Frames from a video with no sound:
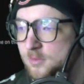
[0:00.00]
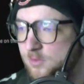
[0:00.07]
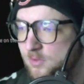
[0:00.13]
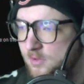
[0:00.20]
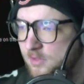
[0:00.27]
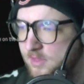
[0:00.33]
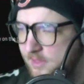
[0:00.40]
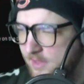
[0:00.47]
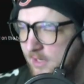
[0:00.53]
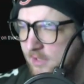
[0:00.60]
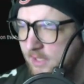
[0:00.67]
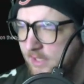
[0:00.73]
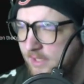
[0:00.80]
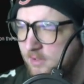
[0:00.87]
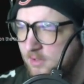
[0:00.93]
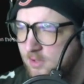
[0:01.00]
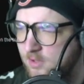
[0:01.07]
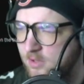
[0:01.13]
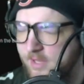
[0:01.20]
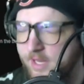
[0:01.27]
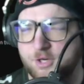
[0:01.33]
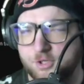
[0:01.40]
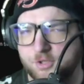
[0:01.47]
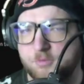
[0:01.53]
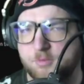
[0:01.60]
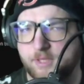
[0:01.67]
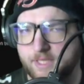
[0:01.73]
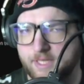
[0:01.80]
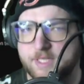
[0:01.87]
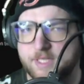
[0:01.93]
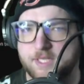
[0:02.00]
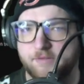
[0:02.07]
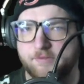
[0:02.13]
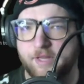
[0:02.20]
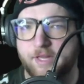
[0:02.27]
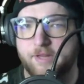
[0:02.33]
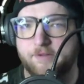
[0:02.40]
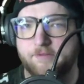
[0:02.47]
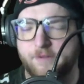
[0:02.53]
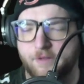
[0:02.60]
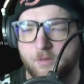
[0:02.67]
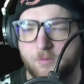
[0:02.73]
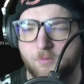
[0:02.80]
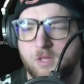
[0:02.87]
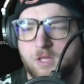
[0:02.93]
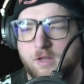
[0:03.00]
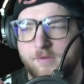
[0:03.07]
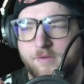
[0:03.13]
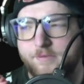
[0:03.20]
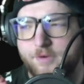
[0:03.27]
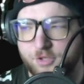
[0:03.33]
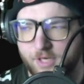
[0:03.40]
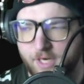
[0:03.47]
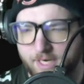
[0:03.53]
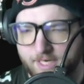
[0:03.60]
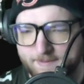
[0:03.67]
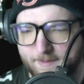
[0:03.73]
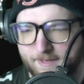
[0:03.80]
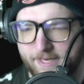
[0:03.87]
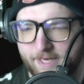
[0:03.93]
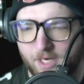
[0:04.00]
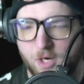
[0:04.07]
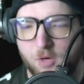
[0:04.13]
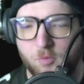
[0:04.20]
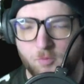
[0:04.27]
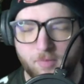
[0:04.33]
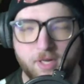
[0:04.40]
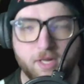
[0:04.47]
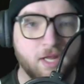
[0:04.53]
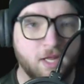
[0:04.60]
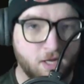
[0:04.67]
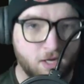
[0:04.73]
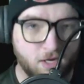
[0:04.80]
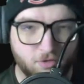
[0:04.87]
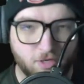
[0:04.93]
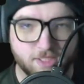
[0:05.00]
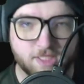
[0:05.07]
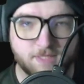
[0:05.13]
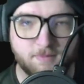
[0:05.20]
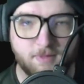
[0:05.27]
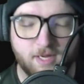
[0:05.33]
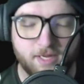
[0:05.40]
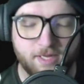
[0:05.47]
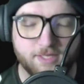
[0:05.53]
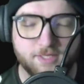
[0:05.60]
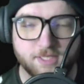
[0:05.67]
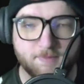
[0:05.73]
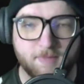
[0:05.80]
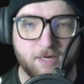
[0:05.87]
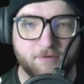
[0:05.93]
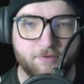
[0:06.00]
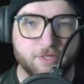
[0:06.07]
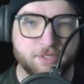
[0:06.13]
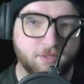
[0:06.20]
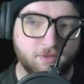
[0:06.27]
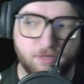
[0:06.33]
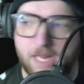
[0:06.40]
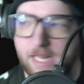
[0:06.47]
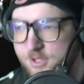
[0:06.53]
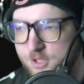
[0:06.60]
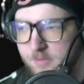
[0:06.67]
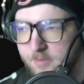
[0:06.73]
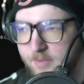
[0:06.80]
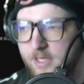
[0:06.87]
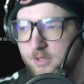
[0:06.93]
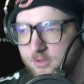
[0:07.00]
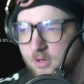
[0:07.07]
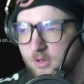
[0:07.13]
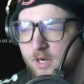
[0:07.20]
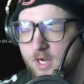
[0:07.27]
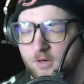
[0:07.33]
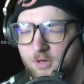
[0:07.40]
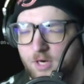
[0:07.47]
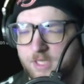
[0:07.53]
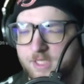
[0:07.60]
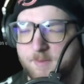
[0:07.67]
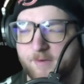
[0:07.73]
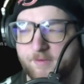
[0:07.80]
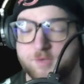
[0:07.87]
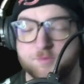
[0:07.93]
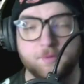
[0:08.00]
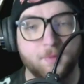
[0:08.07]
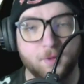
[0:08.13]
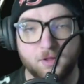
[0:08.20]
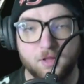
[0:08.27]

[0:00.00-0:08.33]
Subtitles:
theatric release of a film featuring a Hispanic hero would be across Into the Spider-Verse and soon to be across the Spider-Verse with both